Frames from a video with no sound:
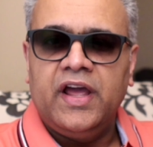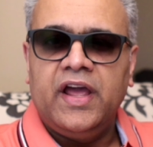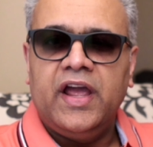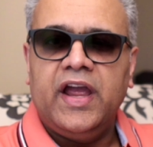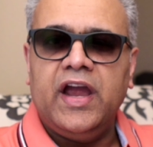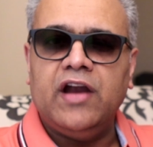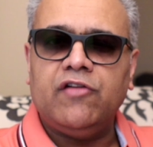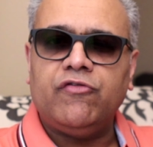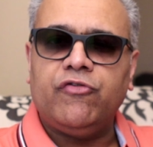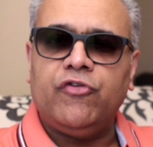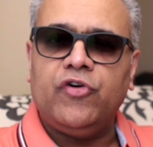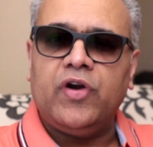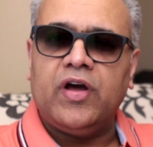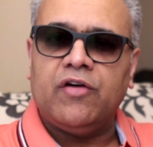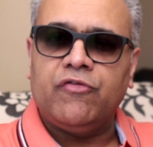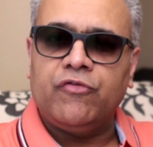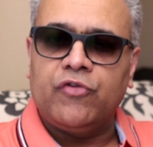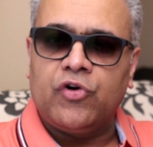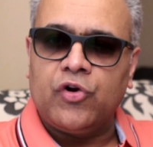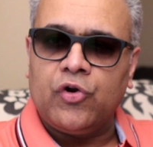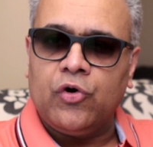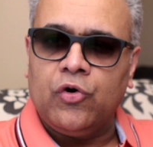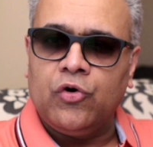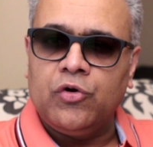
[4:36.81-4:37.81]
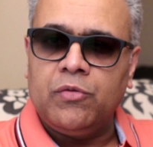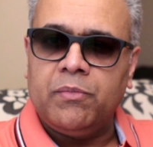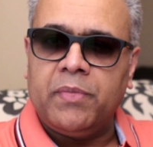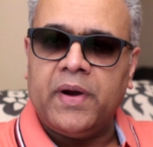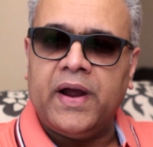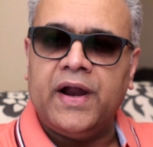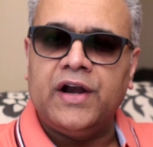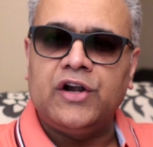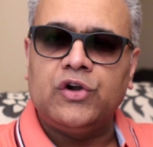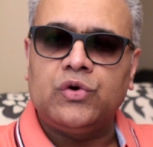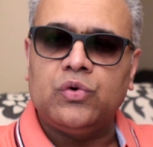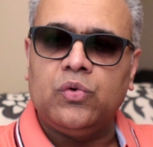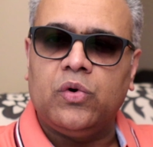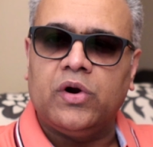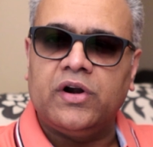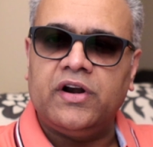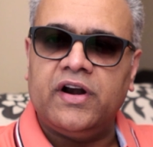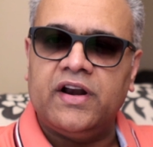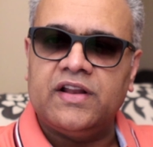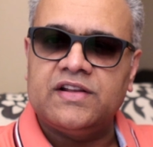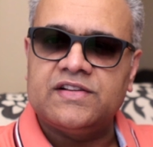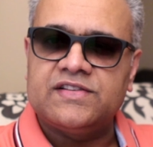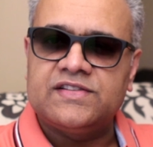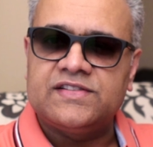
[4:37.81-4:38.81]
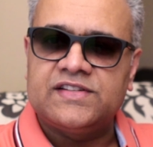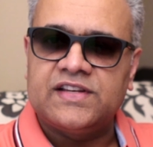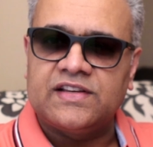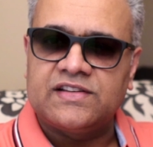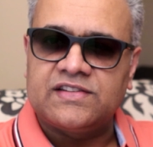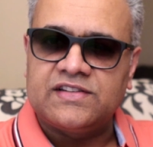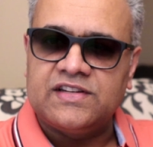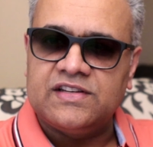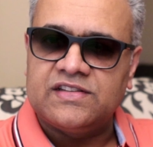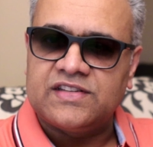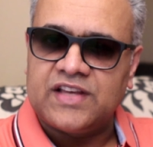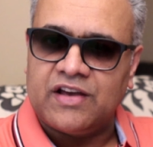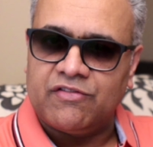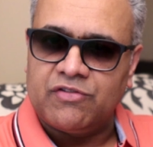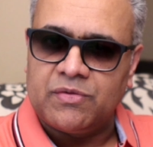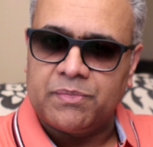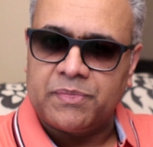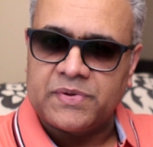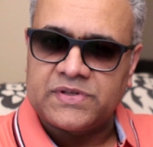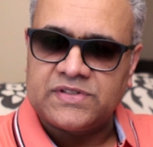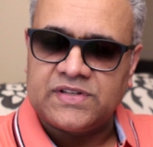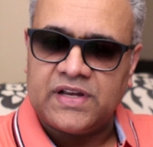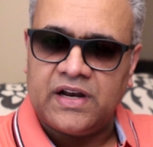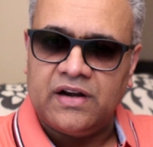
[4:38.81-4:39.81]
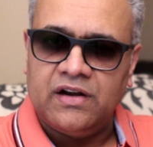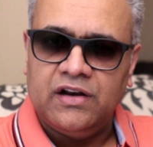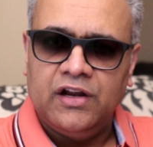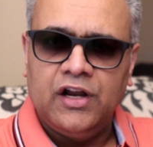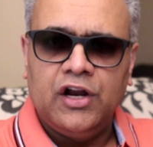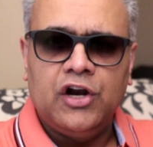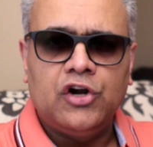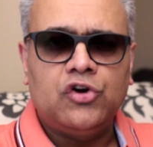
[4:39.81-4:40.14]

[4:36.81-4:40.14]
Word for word: it would have grown by two hundred sixty-seven percent